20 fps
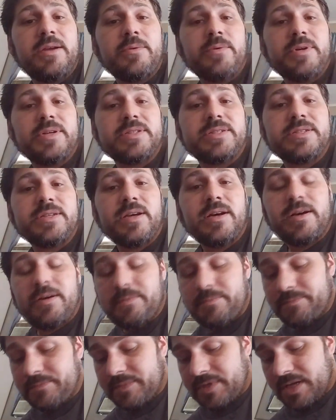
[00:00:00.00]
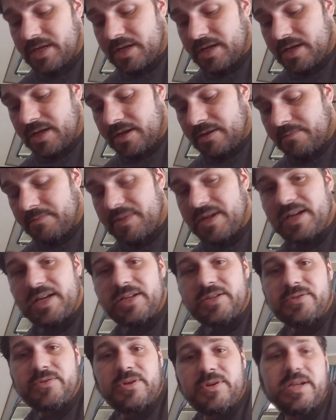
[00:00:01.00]
what's up? Mini
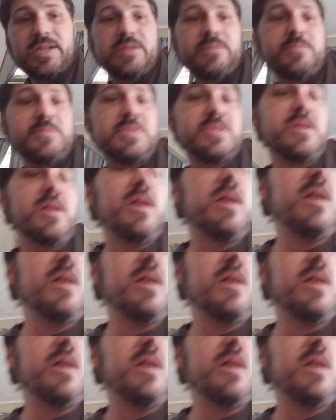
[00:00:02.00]
Dreams